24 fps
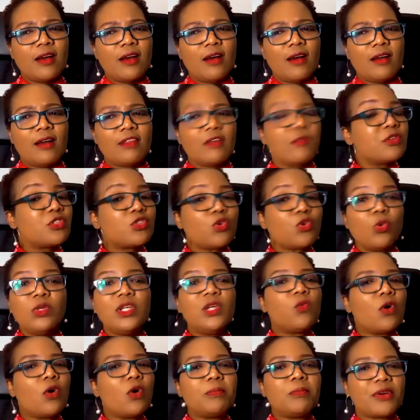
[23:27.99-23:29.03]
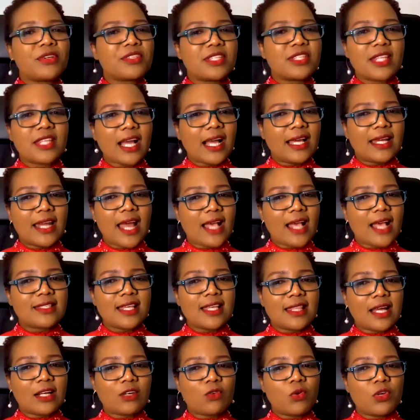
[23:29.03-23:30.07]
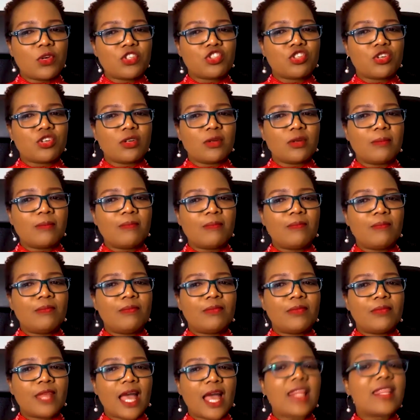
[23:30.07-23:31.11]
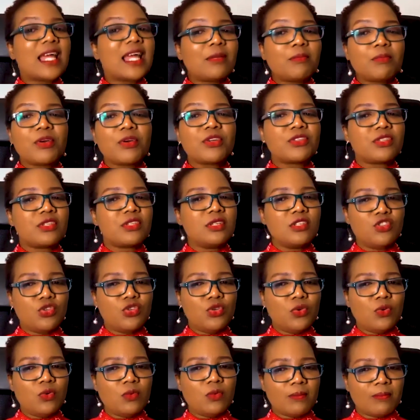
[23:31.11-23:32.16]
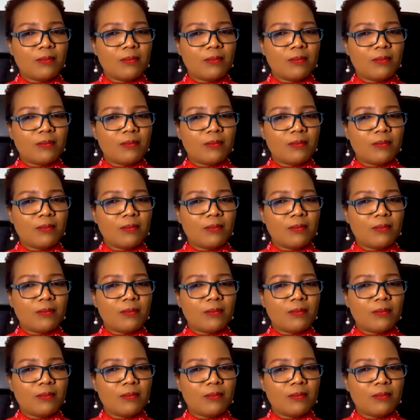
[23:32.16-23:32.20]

There is only one person that can answer that question, and that person is you.